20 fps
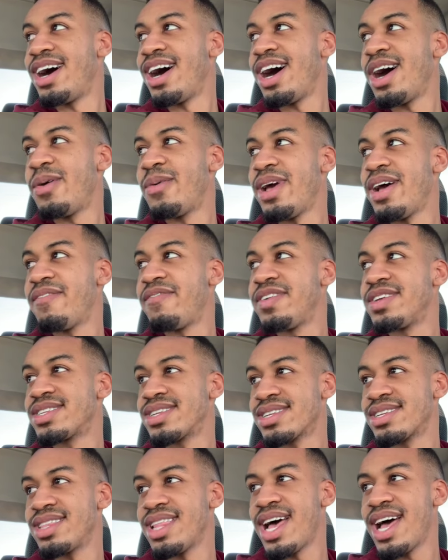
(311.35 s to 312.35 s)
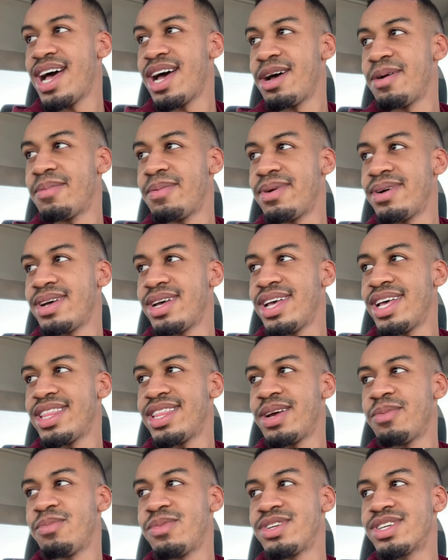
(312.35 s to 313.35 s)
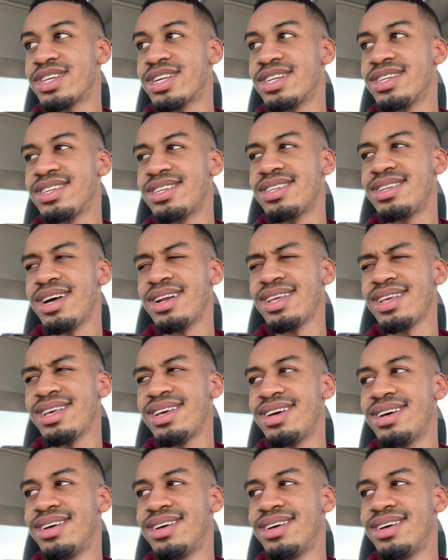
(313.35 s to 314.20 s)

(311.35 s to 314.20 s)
Uh, we have physics lab, and then we're just gonna study